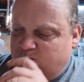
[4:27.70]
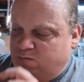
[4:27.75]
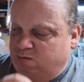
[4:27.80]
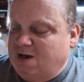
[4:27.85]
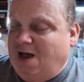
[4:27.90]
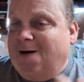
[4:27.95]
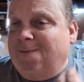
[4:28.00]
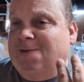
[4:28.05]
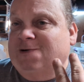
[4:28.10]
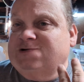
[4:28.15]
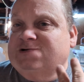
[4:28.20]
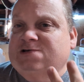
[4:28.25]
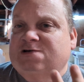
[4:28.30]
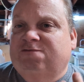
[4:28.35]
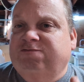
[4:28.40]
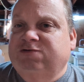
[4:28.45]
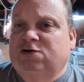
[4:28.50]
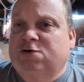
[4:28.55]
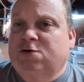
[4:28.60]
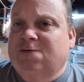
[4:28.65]
Not much in the
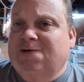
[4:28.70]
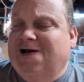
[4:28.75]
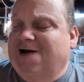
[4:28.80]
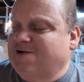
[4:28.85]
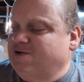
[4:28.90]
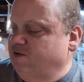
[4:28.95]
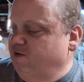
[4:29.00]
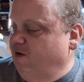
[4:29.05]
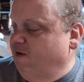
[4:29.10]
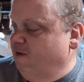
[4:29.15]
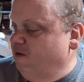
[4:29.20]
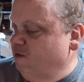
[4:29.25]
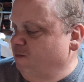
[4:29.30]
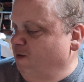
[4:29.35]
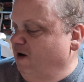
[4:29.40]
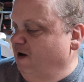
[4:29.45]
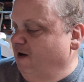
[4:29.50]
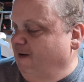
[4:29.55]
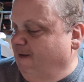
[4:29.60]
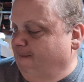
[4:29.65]
floater action here in the
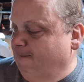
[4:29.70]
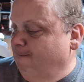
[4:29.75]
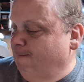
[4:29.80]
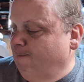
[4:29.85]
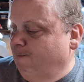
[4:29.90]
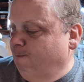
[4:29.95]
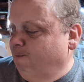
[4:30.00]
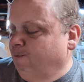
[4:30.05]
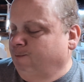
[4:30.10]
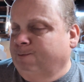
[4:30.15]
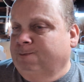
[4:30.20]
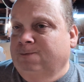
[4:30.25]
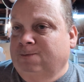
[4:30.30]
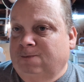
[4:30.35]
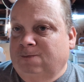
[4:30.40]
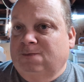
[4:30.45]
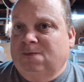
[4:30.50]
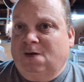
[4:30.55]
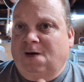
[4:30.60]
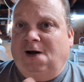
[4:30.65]
beginning.
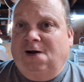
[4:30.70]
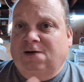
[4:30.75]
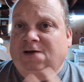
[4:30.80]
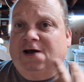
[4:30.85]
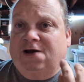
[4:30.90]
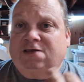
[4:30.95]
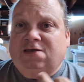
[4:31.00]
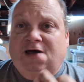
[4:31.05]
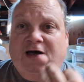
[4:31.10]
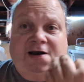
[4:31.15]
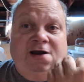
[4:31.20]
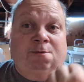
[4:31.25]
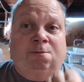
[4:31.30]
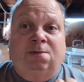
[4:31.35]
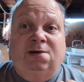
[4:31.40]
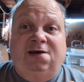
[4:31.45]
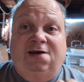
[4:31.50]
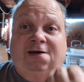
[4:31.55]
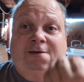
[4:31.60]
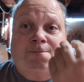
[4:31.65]
I like that. It
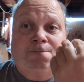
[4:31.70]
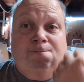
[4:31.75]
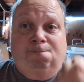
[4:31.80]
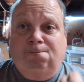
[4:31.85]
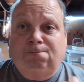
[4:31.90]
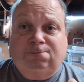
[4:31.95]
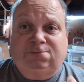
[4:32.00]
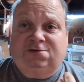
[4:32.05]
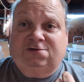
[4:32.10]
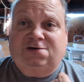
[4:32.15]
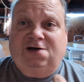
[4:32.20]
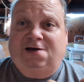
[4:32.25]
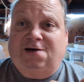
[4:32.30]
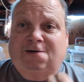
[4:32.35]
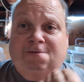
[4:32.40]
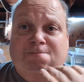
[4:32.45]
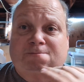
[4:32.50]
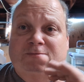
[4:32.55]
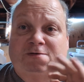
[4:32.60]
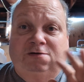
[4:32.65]
went in, stayed
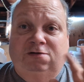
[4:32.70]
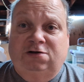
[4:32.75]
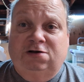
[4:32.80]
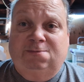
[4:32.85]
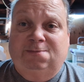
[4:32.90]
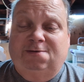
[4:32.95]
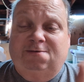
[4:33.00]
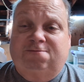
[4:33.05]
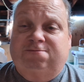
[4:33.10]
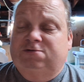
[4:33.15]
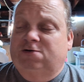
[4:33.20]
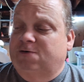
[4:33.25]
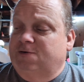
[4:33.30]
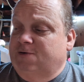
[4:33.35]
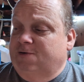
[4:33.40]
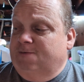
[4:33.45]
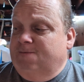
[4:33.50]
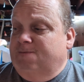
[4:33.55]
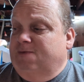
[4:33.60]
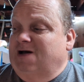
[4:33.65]
in, a little bit of
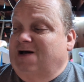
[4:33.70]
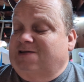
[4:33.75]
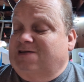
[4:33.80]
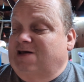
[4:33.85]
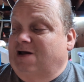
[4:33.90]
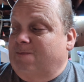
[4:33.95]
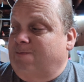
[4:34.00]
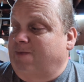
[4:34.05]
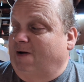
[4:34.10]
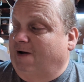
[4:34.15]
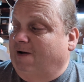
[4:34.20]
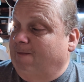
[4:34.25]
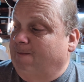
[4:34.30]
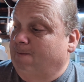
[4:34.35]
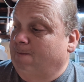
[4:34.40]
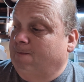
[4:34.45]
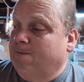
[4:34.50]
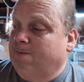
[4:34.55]
floater, not that bad.